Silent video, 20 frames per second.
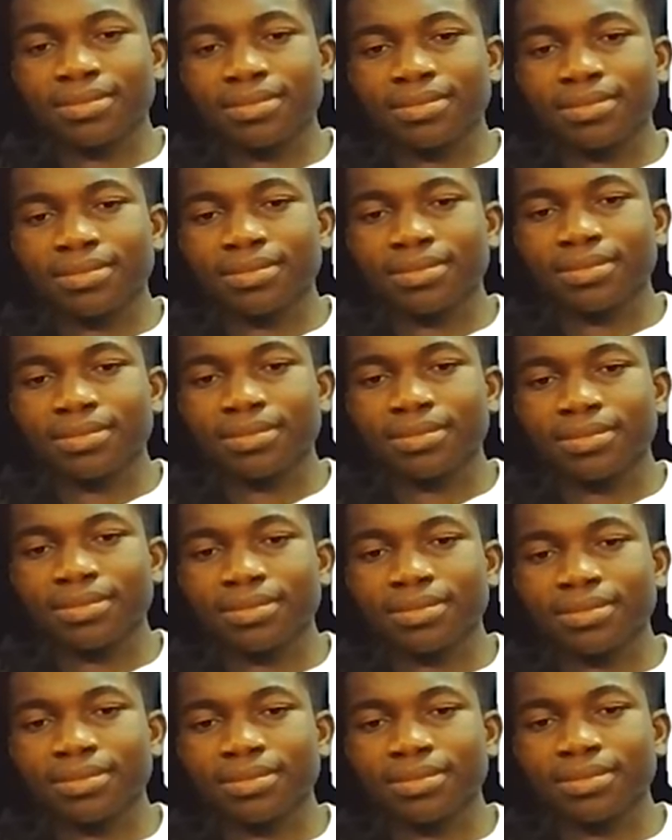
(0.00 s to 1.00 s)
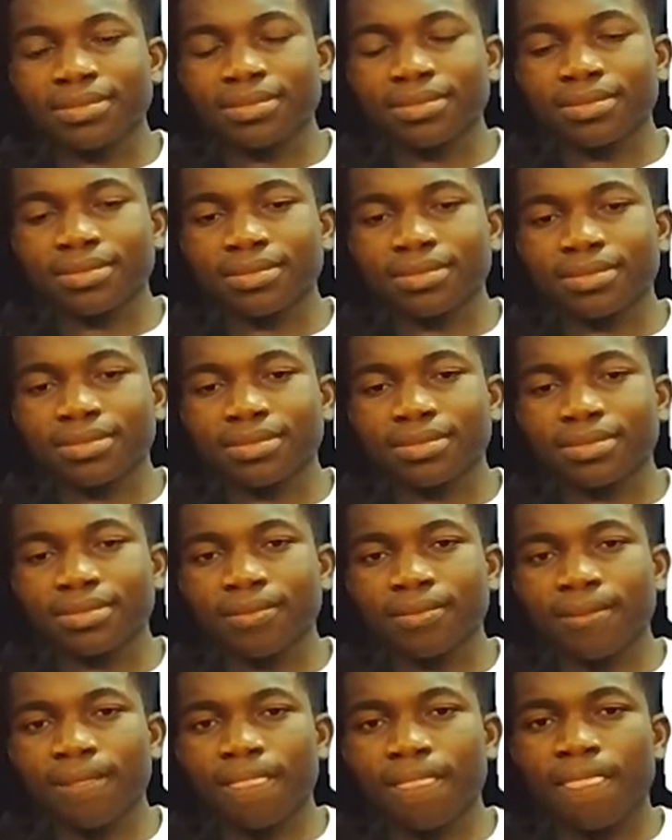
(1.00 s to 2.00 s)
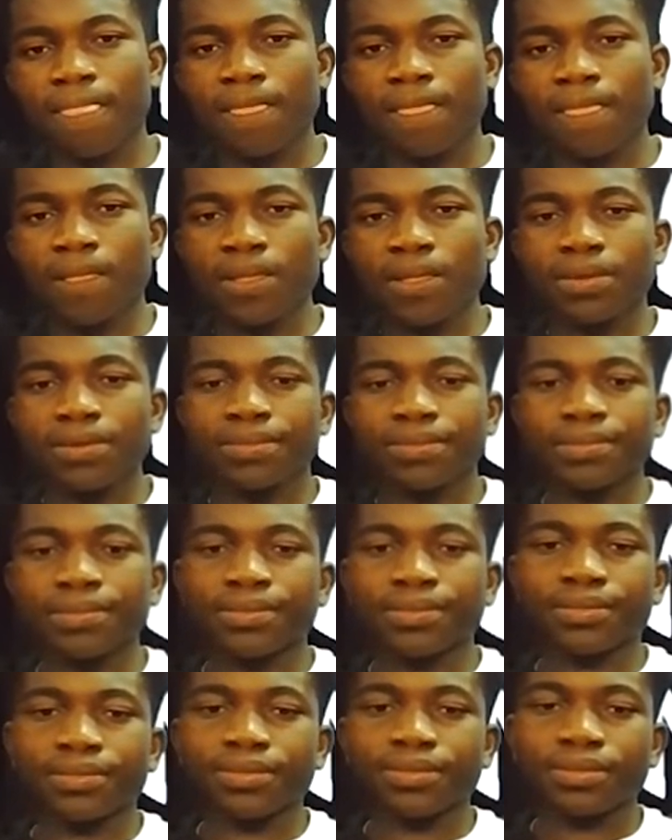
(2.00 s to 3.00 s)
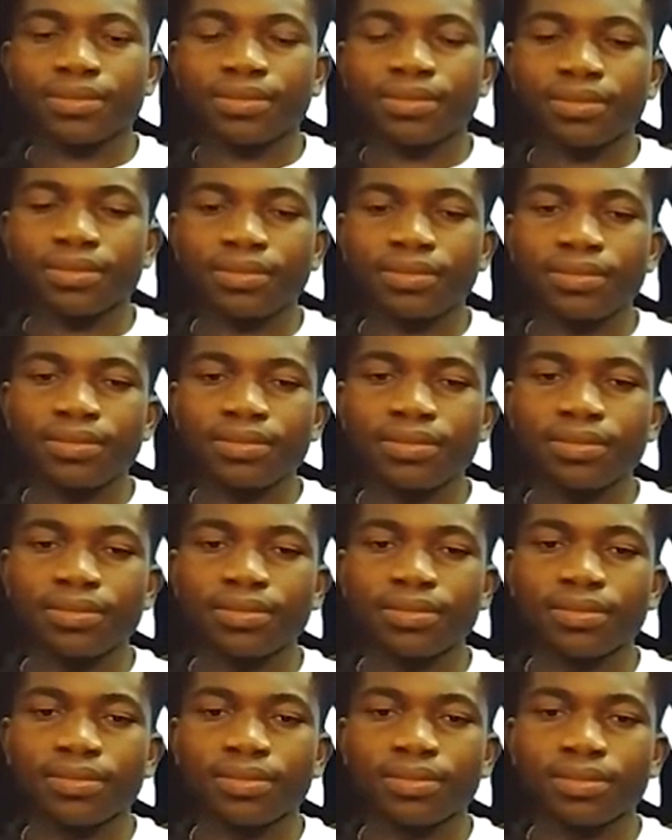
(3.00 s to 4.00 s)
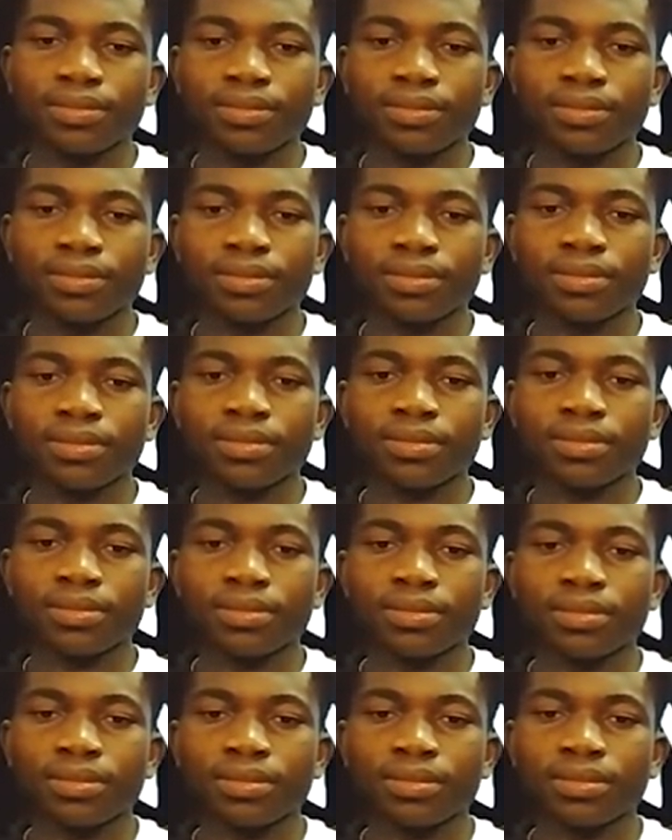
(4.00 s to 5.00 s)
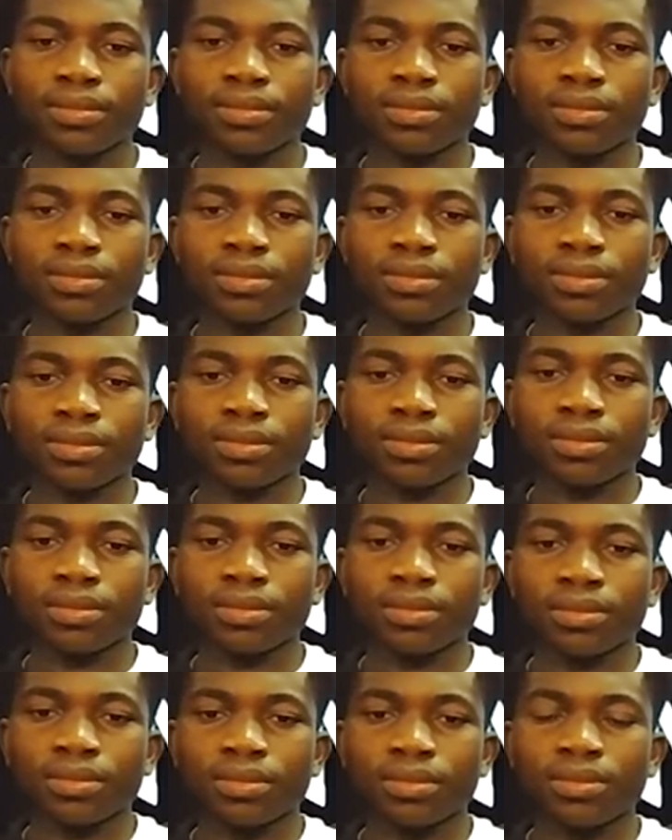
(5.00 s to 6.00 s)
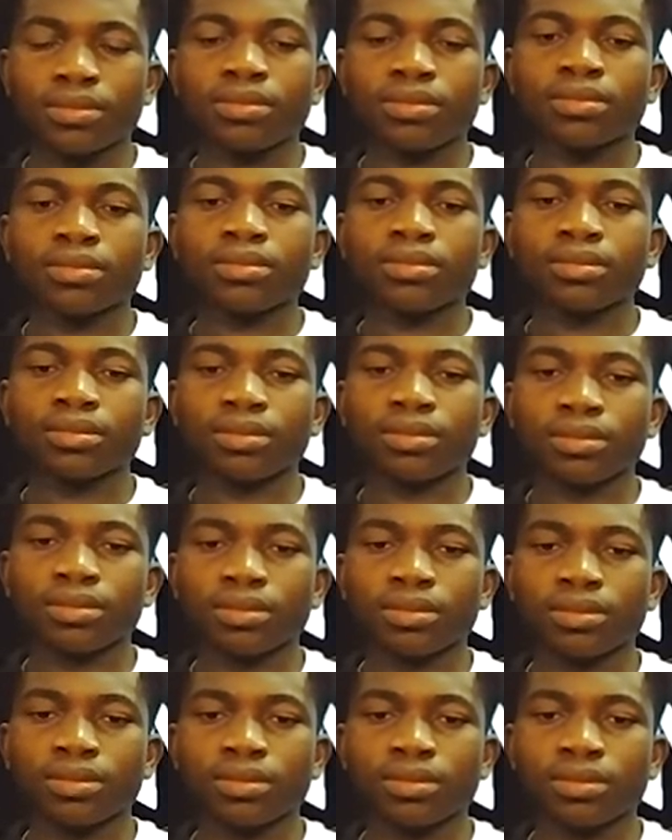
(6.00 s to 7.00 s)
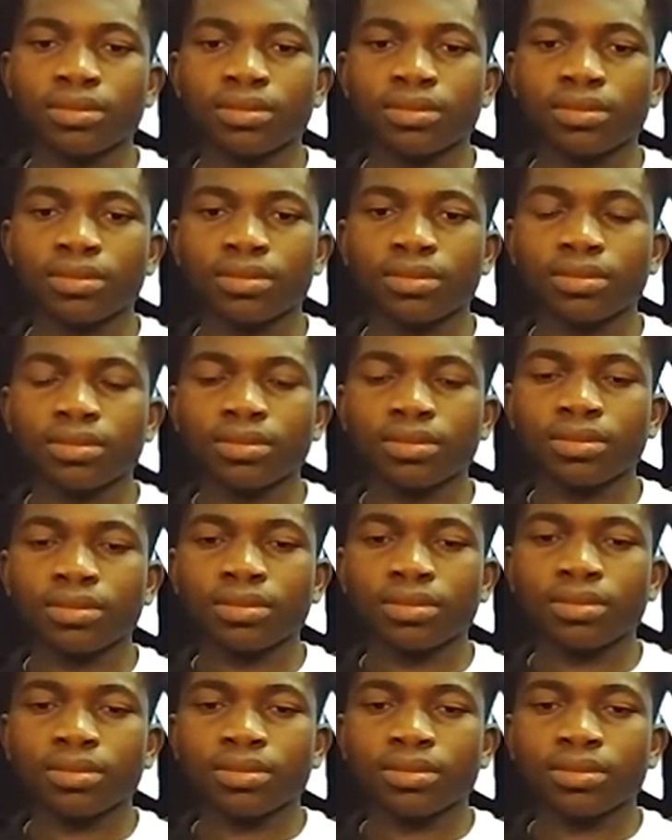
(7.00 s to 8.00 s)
(silent)